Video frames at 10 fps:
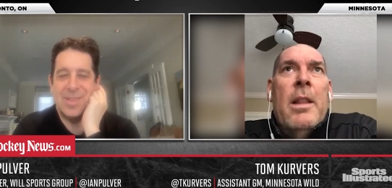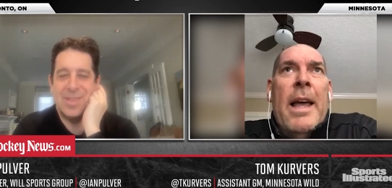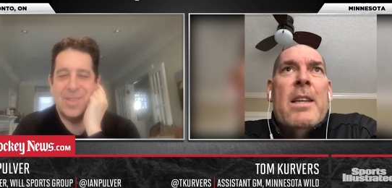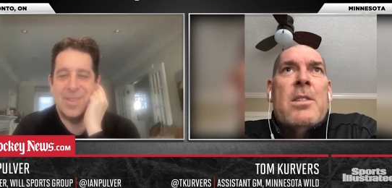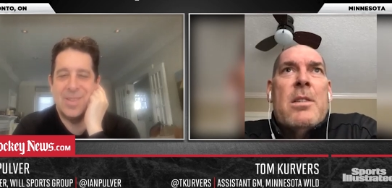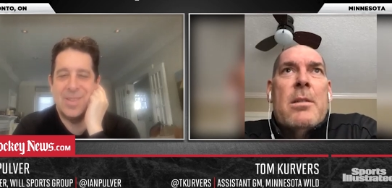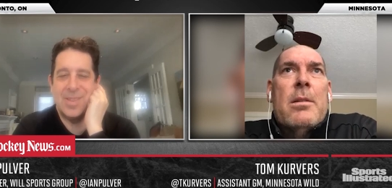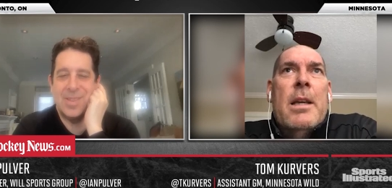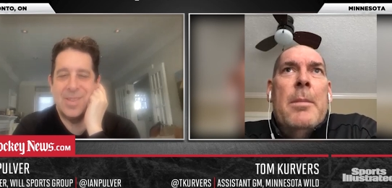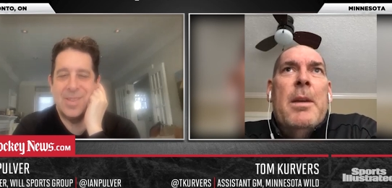Speaker 1: the legs
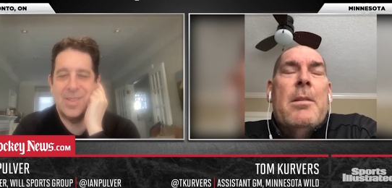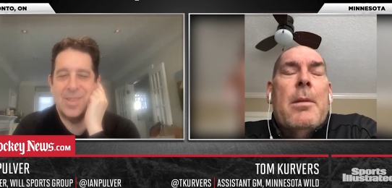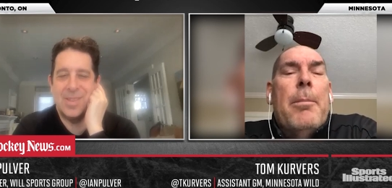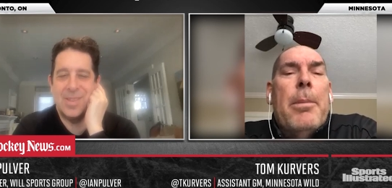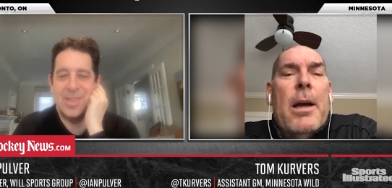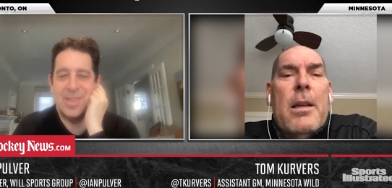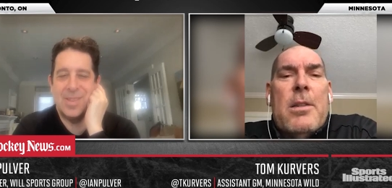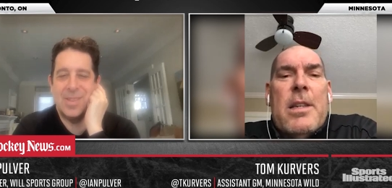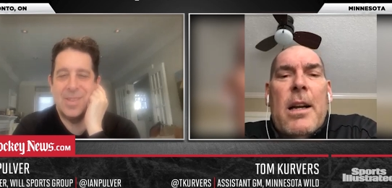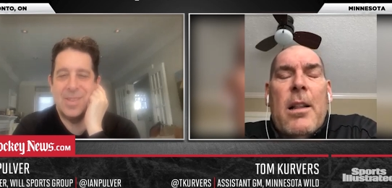give me a,
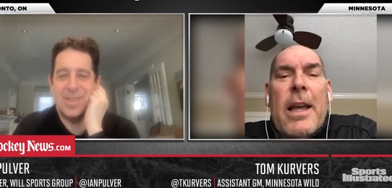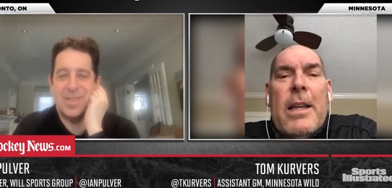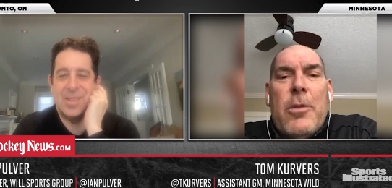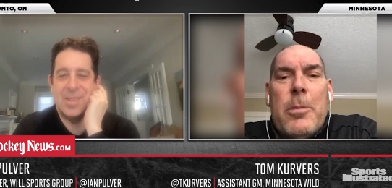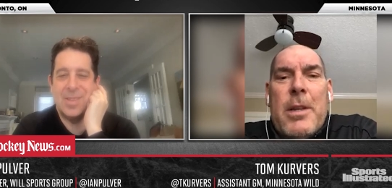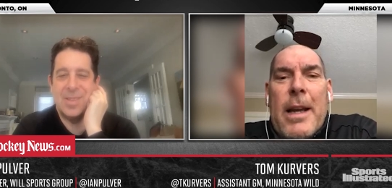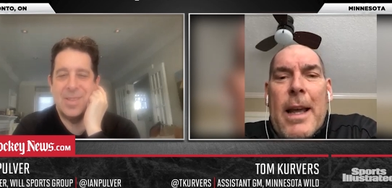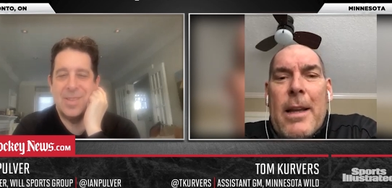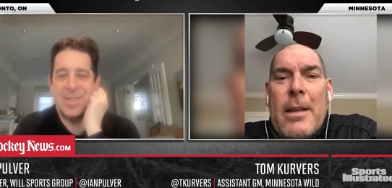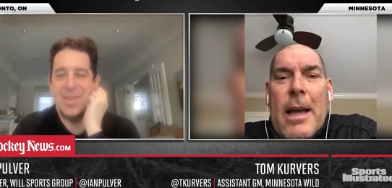a, set of legs from
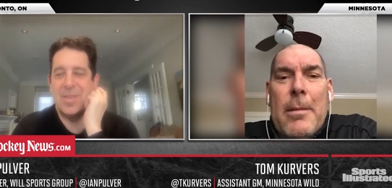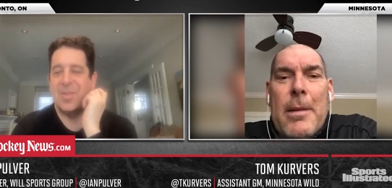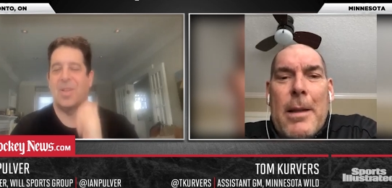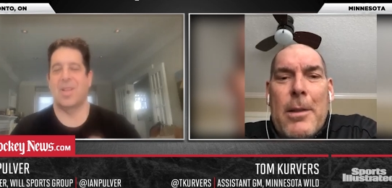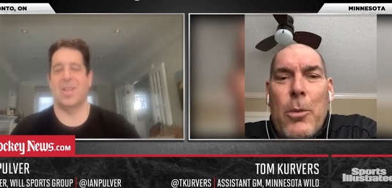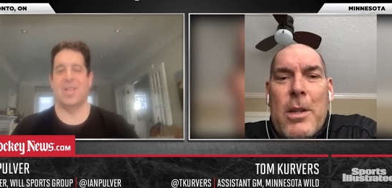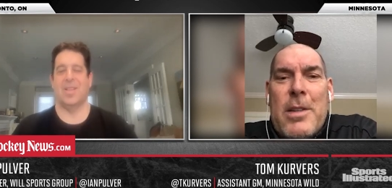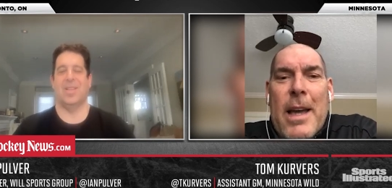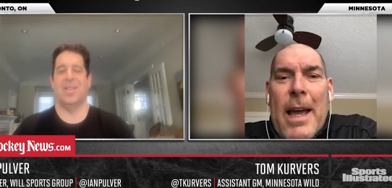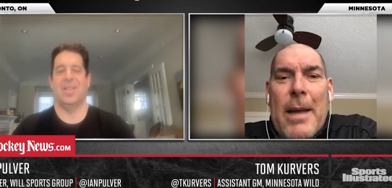today and not not the
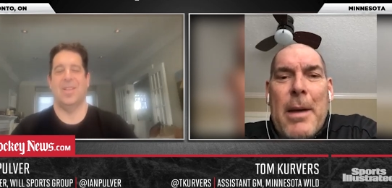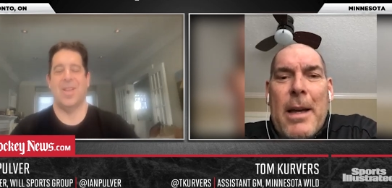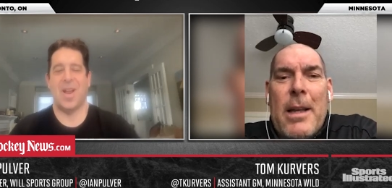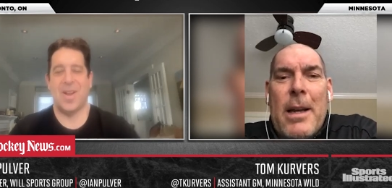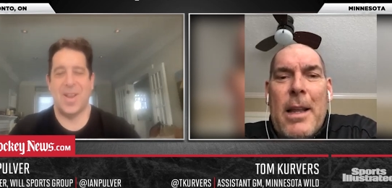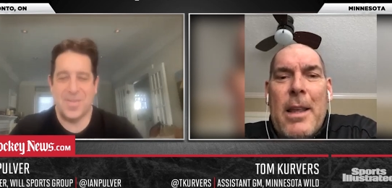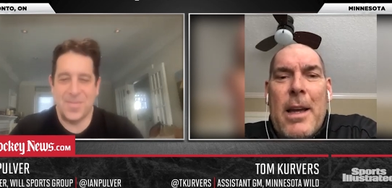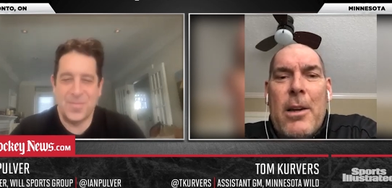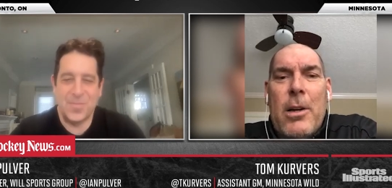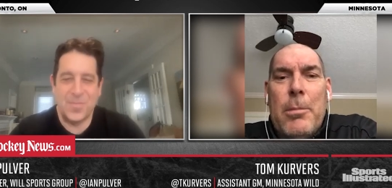ones i had that All right. i
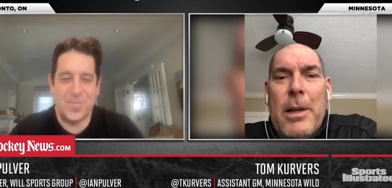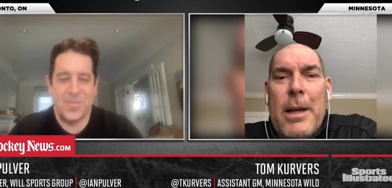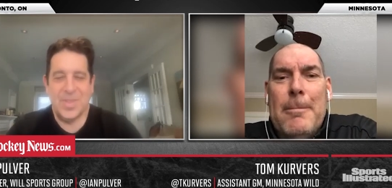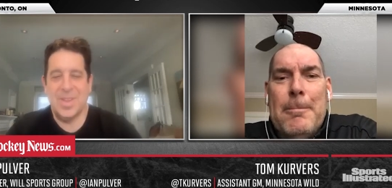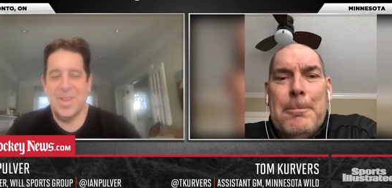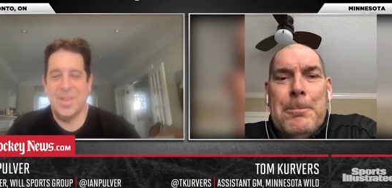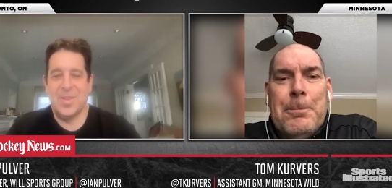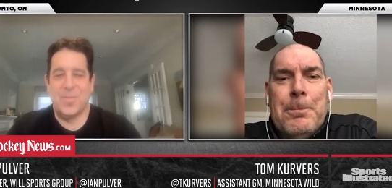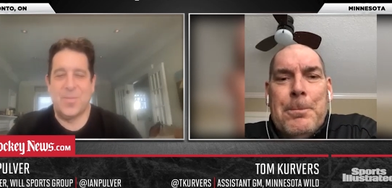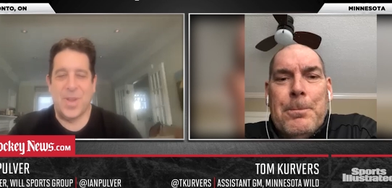think i could have played
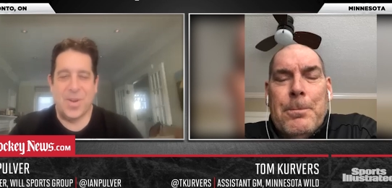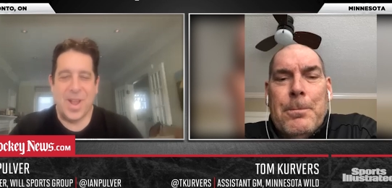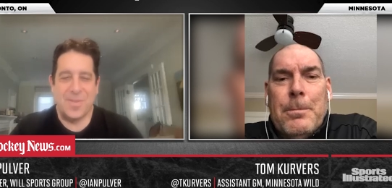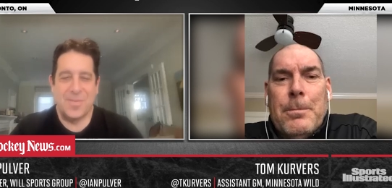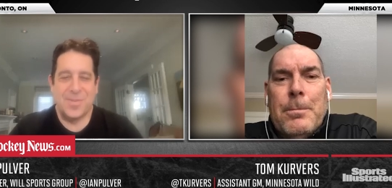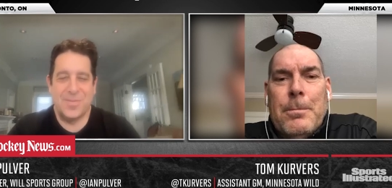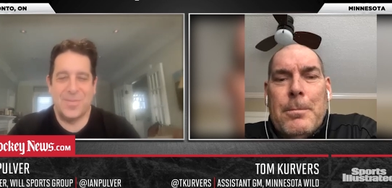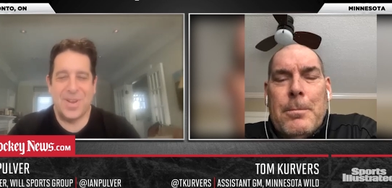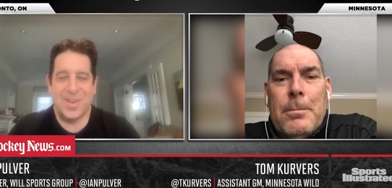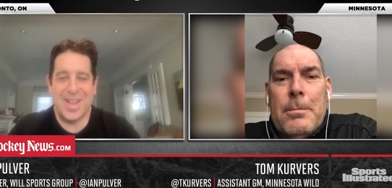
Speaker 2: fair enough
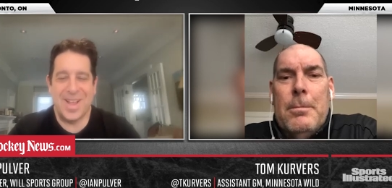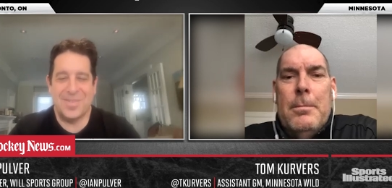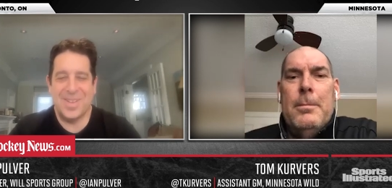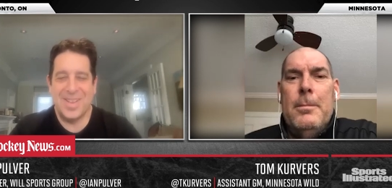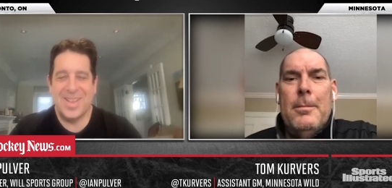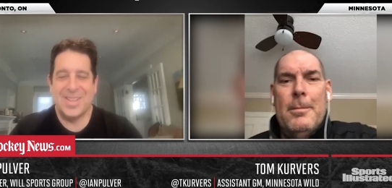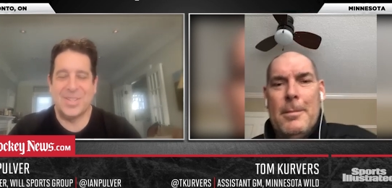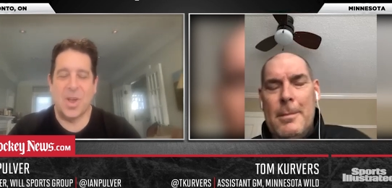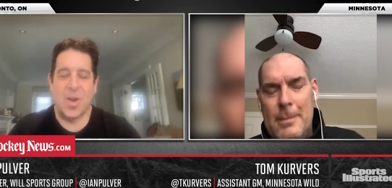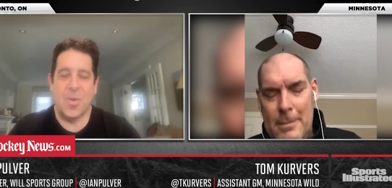fair enough
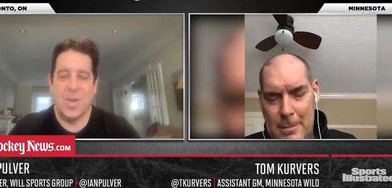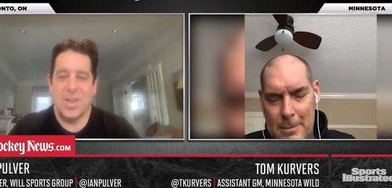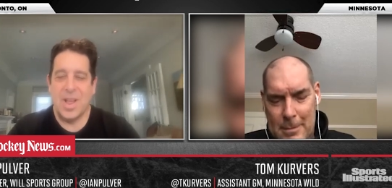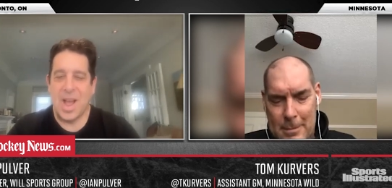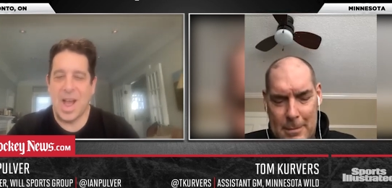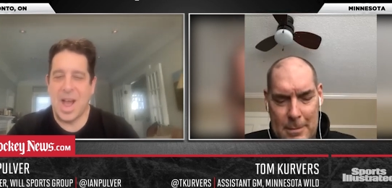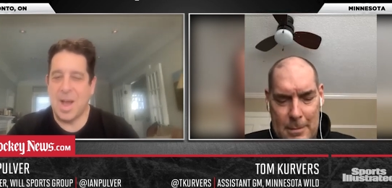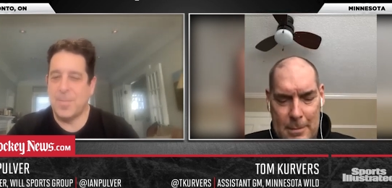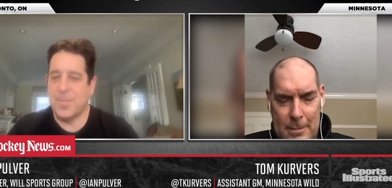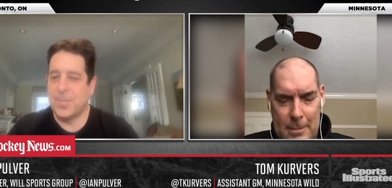so
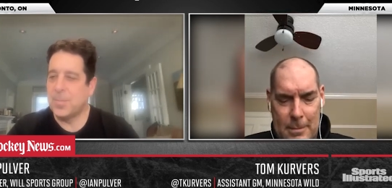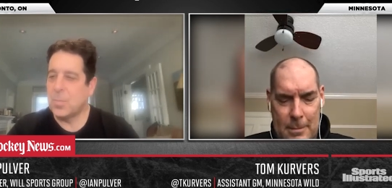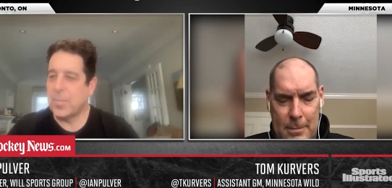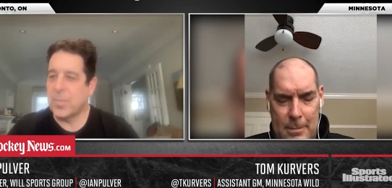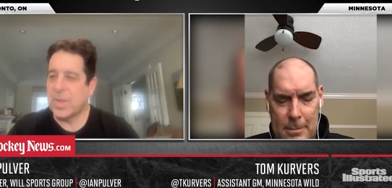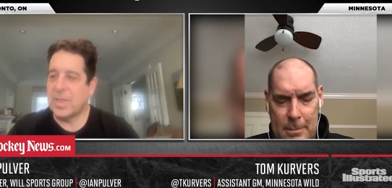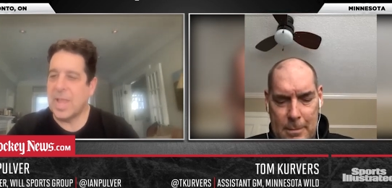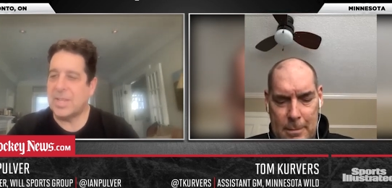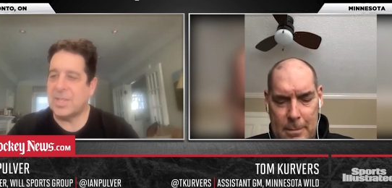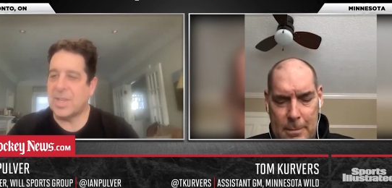um,
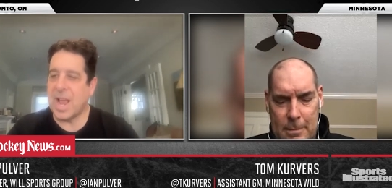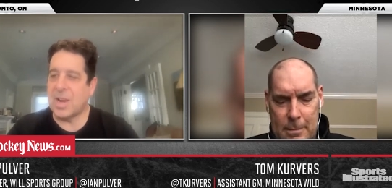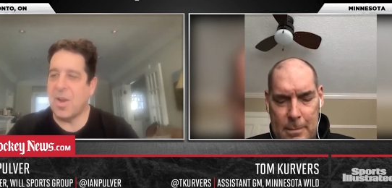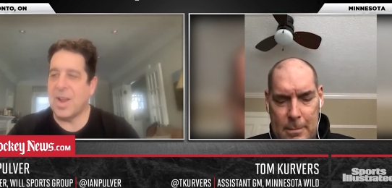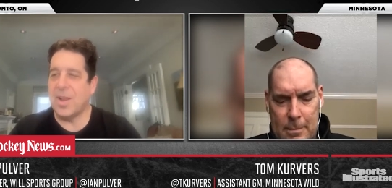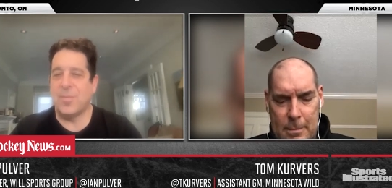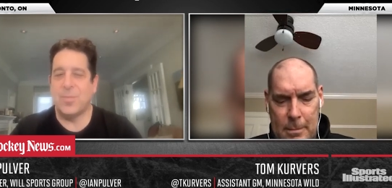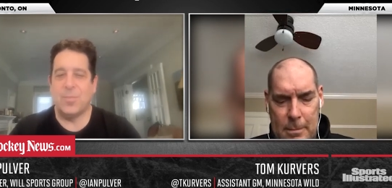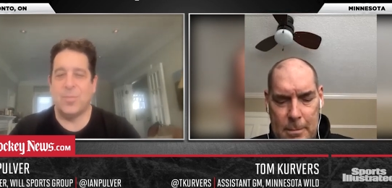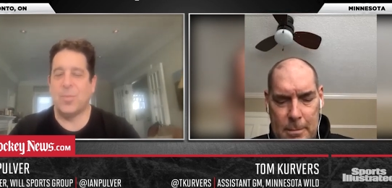let's uh, kind of